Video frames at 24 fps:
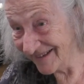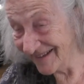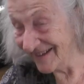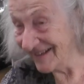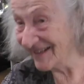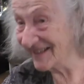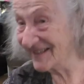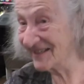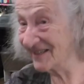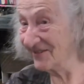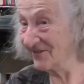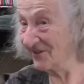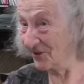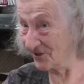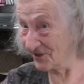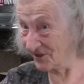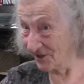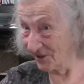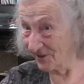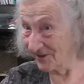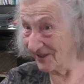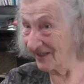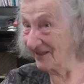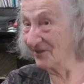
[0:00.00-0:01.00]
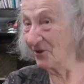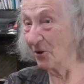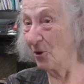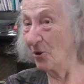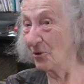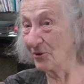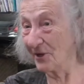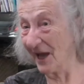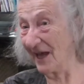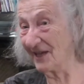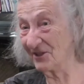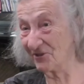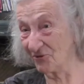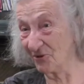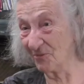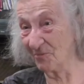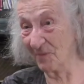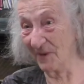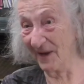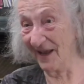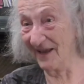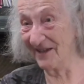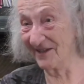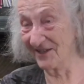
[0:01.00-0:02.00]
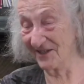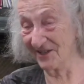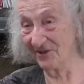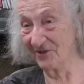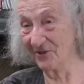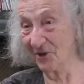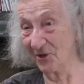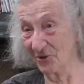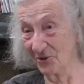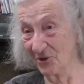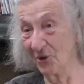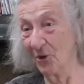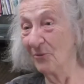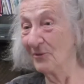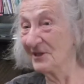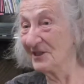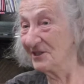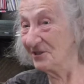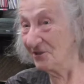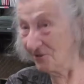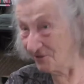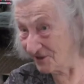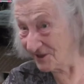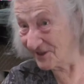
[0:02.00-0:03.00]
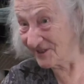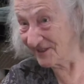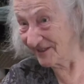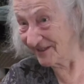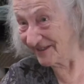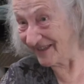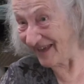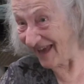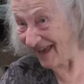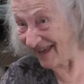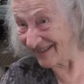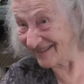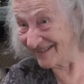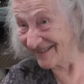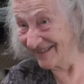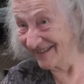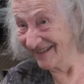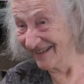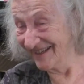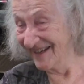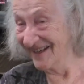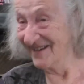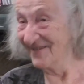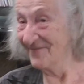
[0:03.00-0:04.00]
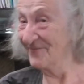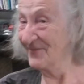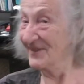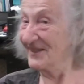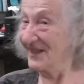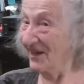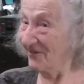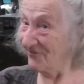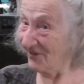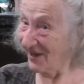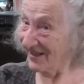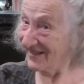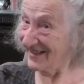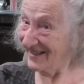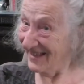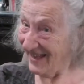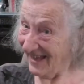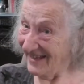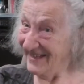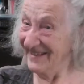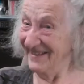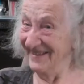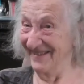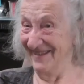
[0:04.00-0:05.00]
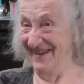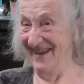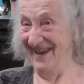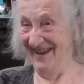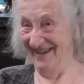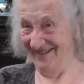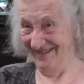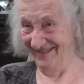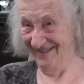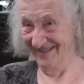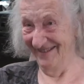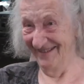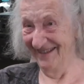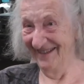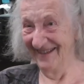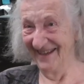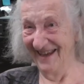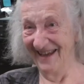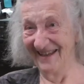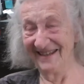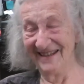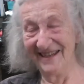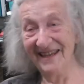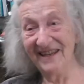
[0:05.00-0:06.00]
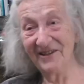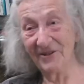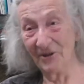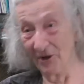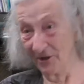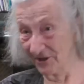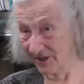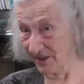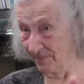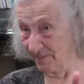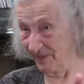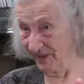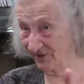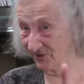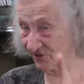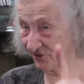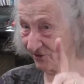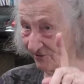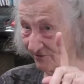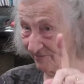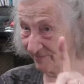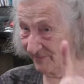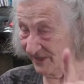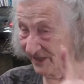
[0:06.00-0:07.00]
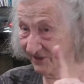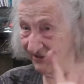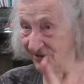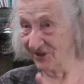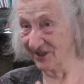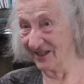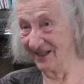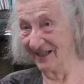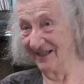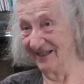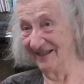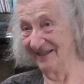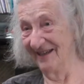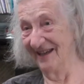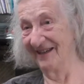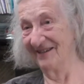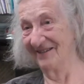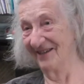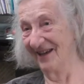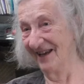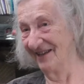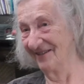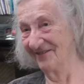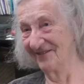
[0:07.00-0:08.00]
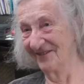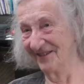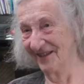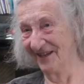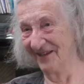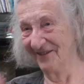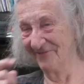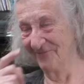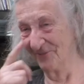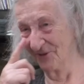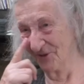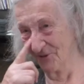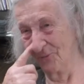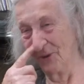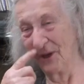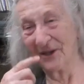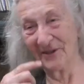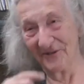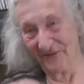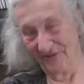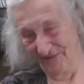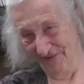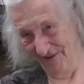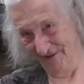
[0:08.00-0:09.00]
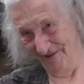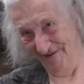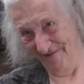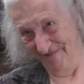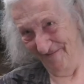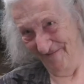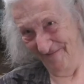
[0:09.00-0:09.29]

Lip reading: It's an orchestral players are not always used to that, but I rather like that. And he got the picture immediately and was wonderful.